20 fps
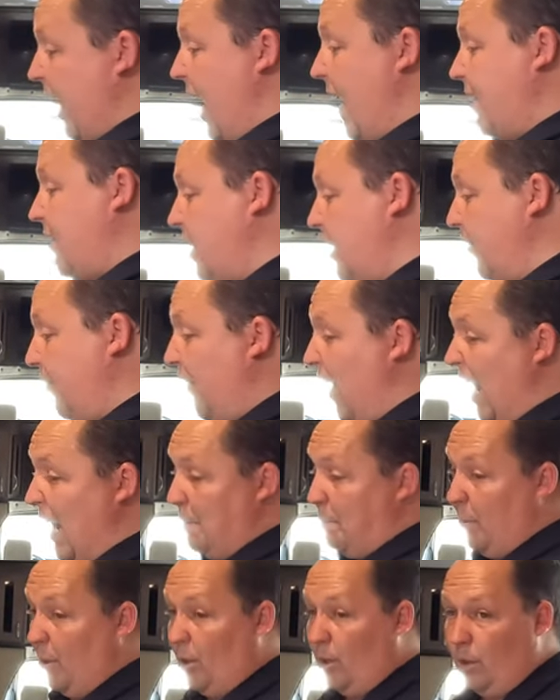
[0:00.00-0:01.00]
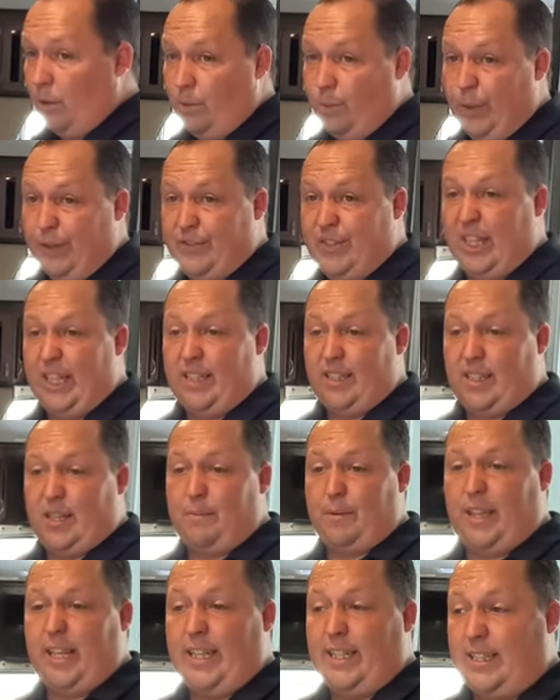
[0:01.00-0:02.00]
That's the Viper. We've seen
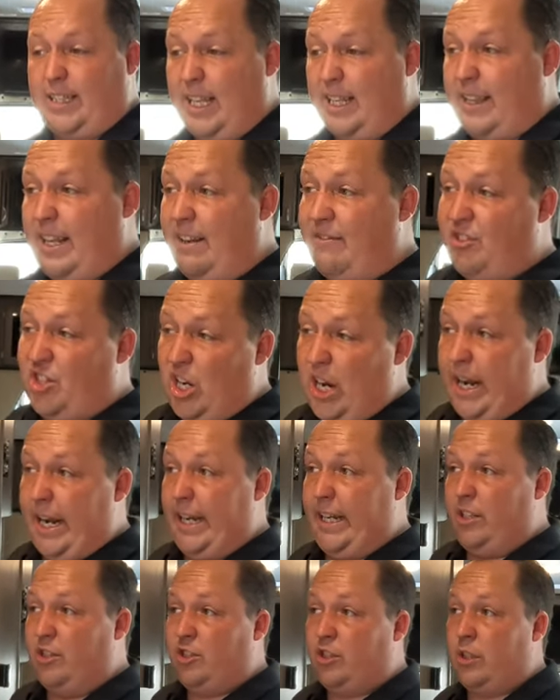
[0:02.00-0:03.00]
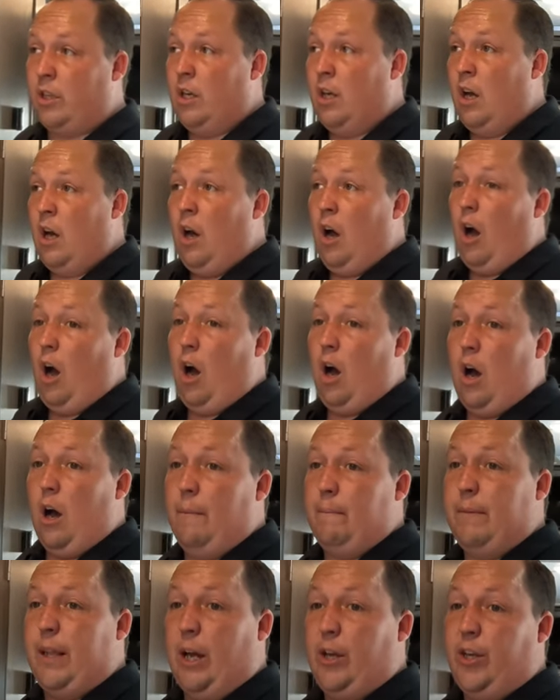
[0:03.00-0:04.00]
some things that they've changed.
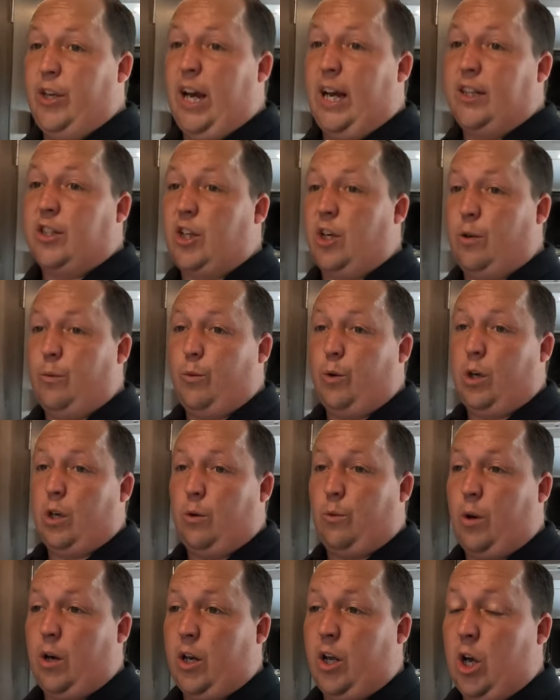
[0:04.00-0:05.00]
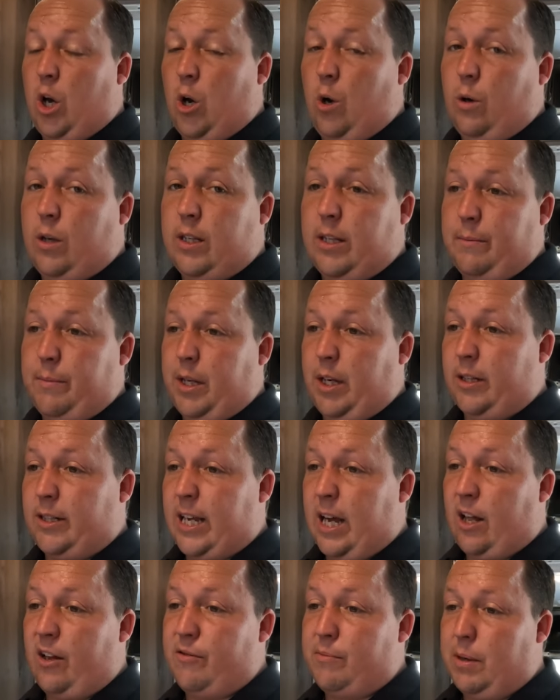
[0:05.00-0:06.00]
Um, now, you guys aren't going to want to go because I'm going to
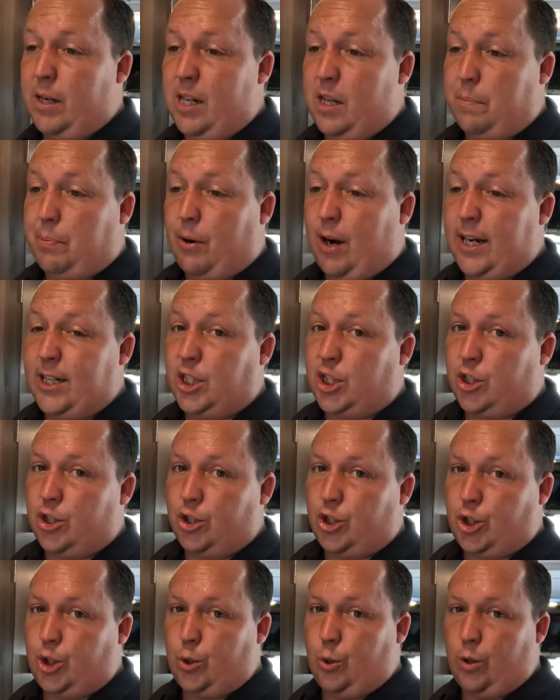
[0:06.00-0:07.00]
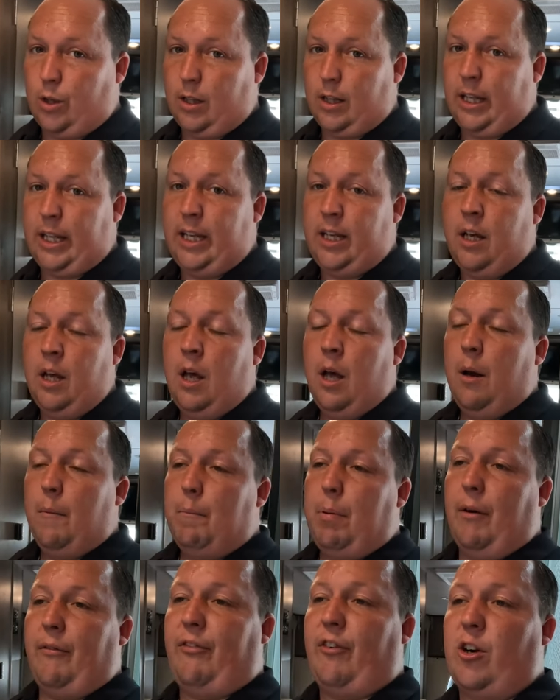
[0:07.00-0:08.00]
tell everybody the price shortly.
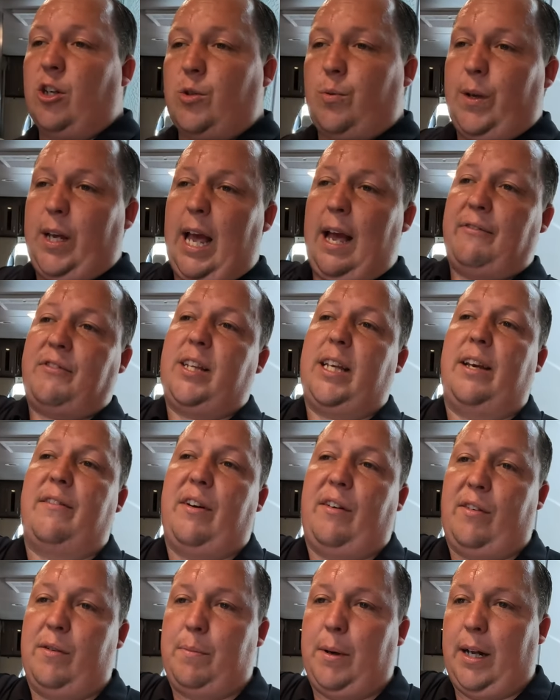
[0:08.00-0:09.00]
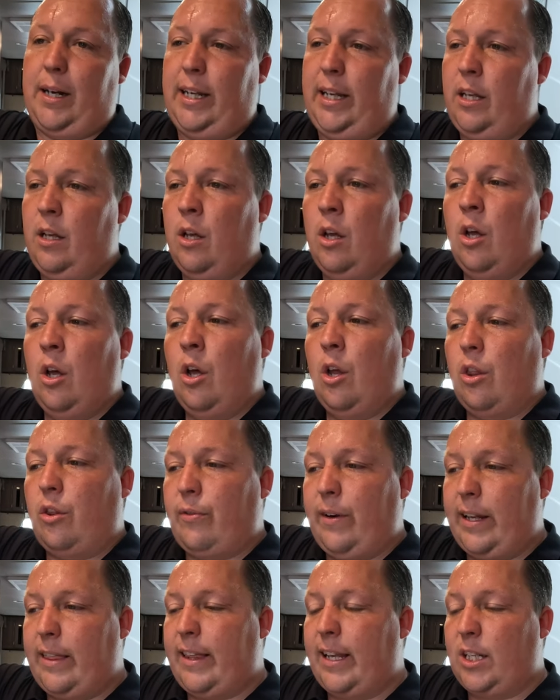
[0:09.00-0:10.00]
But first, we have to give everybody
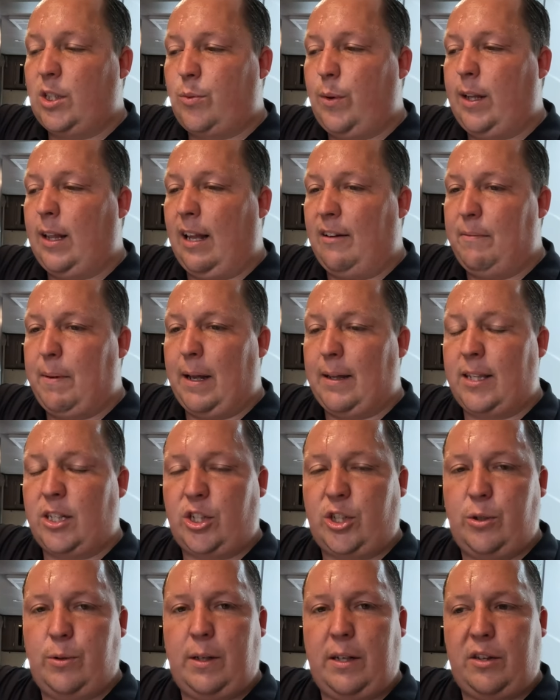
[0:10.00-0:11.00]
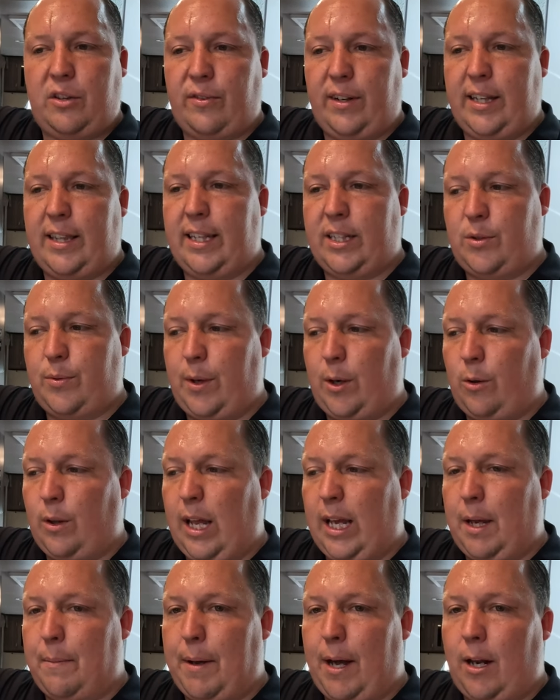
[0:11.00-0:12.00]
three things we love about this unit and three things we don't
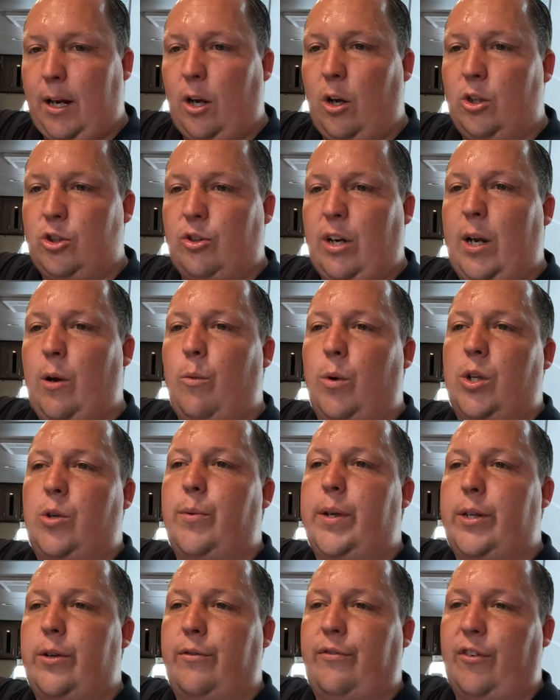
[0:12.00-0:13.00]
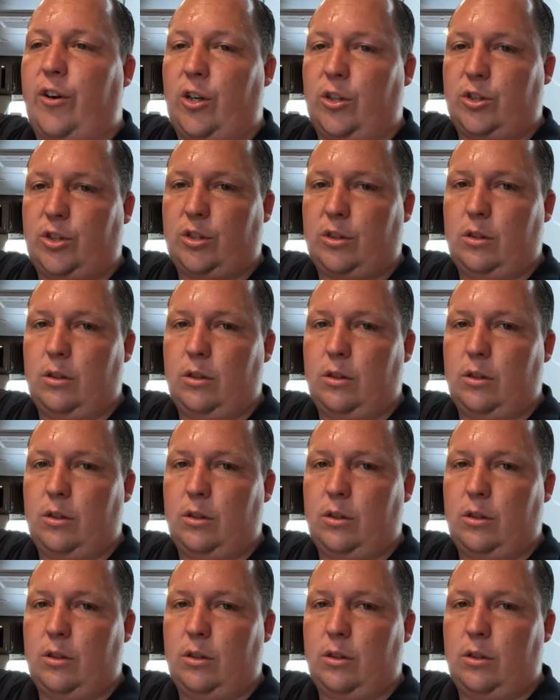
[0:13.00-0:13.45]
like about it. Andrea, what do we Let's do, do first? three